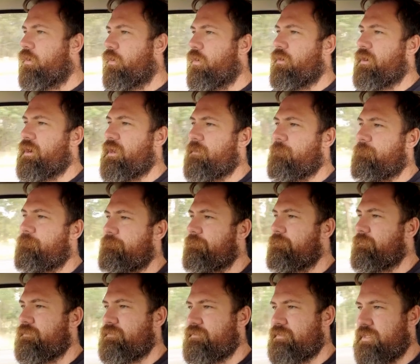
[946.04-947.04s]
or a
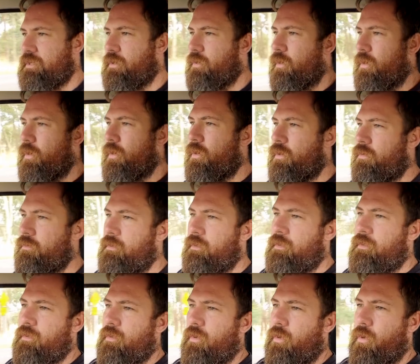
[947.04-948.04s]
Seor
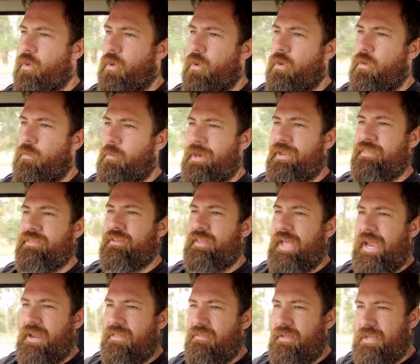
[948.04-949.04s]
or one of the
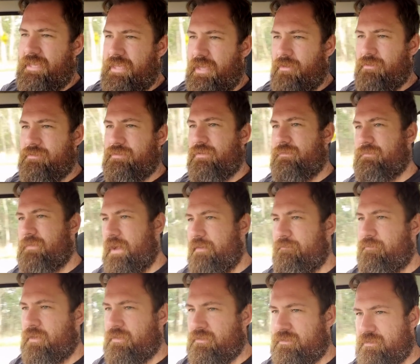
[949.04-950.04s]
later like
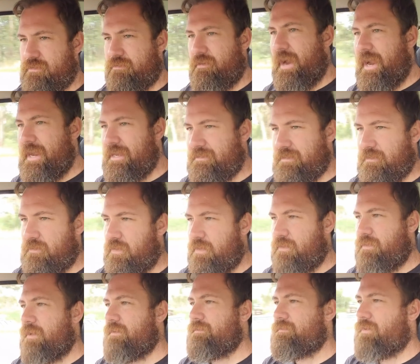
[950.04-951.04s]
L251 Charades, a lot
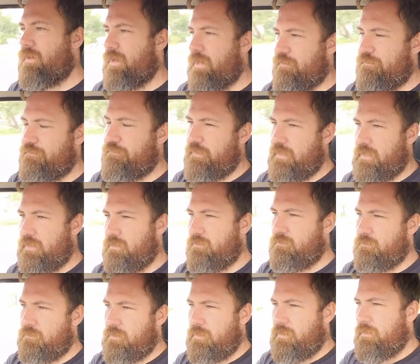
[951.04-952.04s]
of those kind of
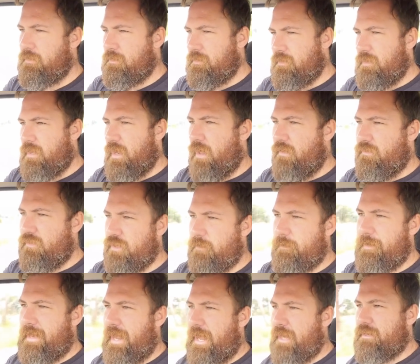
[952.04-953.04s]
feel a little
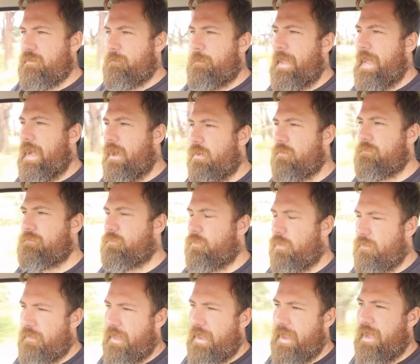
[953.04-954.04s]
bit underpowered for
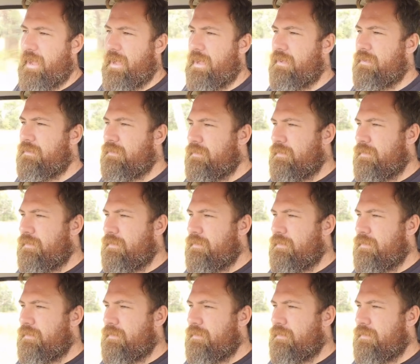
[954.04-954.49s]
what they are.